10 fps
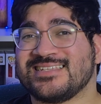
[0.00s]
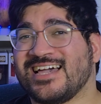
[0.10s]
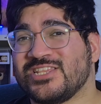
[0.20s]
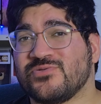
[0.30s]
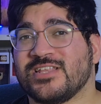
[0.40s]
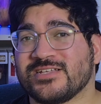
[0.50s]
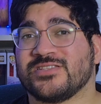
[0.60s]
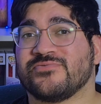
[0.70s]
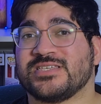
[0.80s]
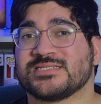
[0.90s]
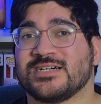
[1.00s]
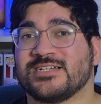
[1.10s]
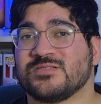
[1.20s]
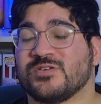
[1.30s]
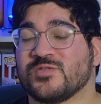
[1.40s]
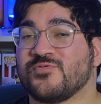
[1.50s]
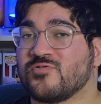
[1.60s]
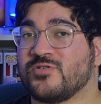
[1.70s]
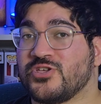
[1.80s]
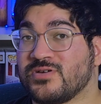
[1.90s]
I do like to do these guides about the
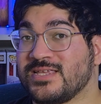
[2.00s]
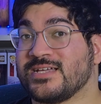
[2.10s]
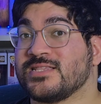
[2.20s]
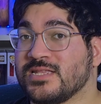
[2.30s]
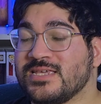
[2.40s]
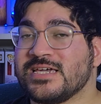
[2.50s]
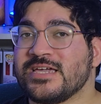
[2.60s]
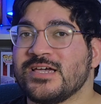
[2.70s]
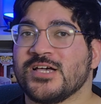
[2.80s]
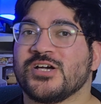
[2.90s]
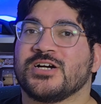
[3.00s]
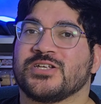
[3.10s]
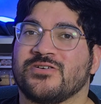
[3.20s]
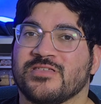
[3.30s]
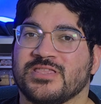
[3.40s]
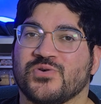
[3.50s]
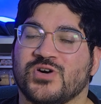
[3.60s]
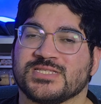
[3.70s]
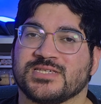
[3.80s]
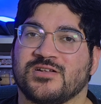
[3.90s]
Pokemon you can get today, rather than the
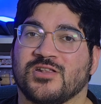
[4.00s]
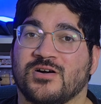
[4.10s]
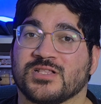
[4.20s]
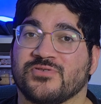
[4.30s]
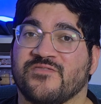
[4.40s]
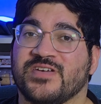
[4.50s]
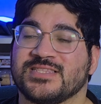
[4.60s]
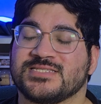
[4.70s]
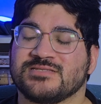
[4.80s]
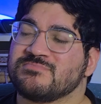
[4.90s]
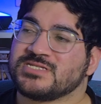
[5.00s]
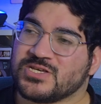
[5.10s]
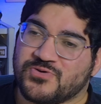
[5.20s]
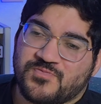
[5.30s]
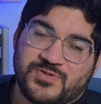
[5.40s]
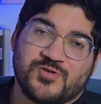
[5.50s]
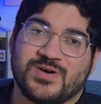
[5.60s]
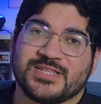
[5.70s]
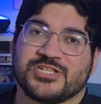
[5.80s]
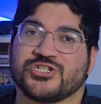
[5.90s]
ones that are locked to events, so you
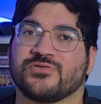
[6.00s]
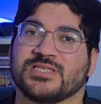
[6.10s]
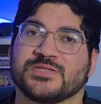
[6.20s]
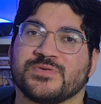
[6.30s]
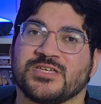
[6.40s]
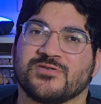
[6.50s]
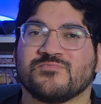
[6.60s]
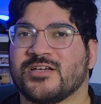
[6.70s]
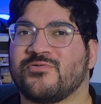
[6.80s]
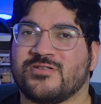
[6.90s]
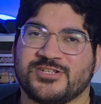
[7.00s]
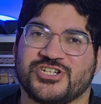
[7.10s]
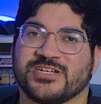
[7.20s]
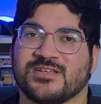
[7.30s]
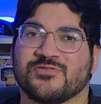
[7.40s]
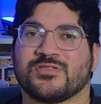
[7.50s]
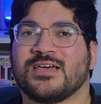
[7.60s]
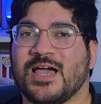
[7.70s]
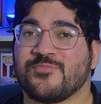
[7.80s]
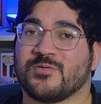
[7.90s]
might enjoy this video. Go on and check it out.
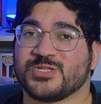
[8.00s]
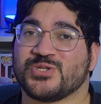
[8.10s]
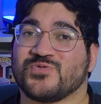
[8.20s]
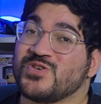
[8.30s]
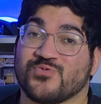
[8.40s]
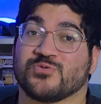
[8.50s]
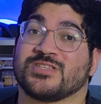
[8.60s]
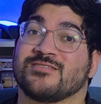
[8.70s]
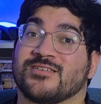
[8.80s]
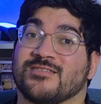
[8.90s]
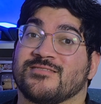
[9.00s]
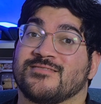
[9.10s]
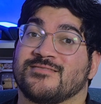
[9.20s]
I promise you, you won't regret it.